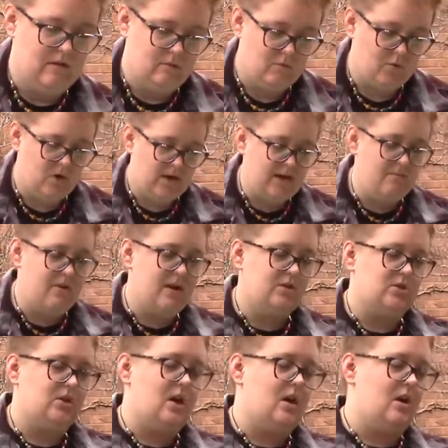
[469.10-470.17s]
pretty
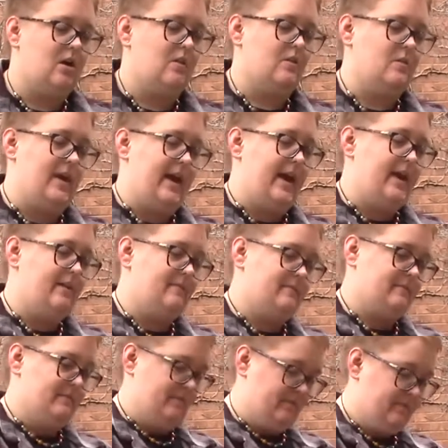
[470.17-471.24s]
much all the way.
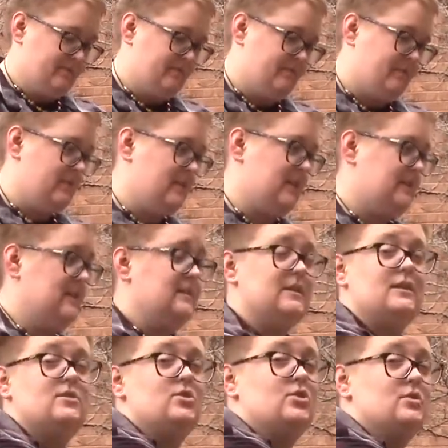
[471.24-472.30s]
This is
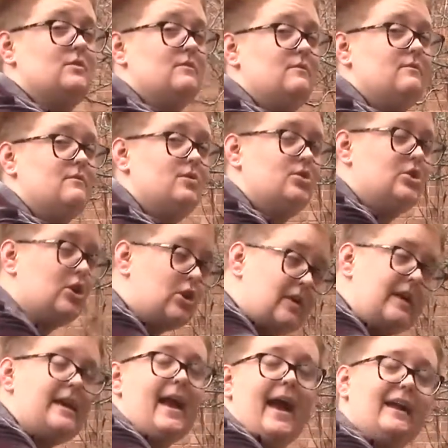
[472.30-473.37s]
a
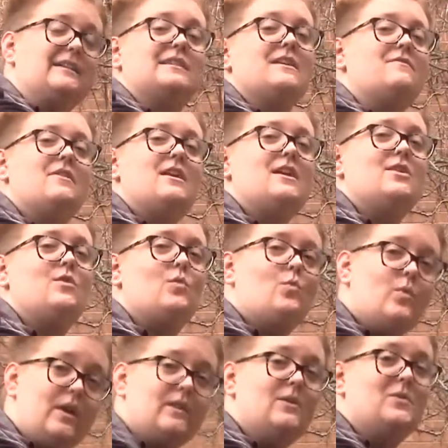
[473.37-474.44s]
dirty activity. You
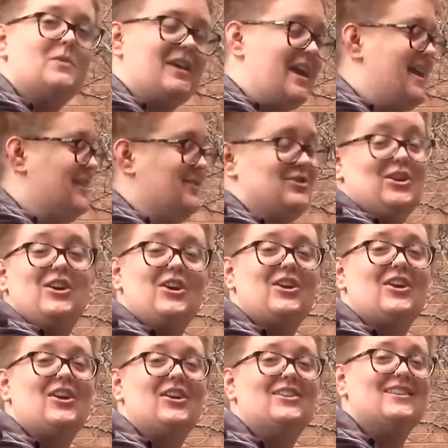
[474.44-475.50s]
will get
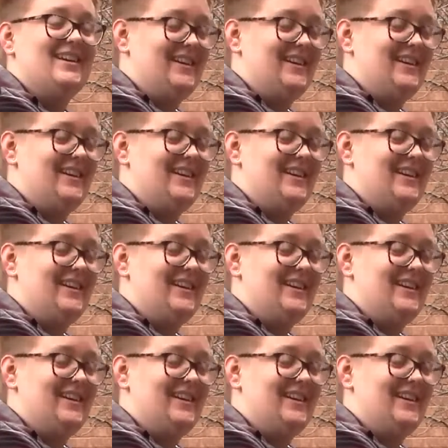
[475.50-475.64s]
dirt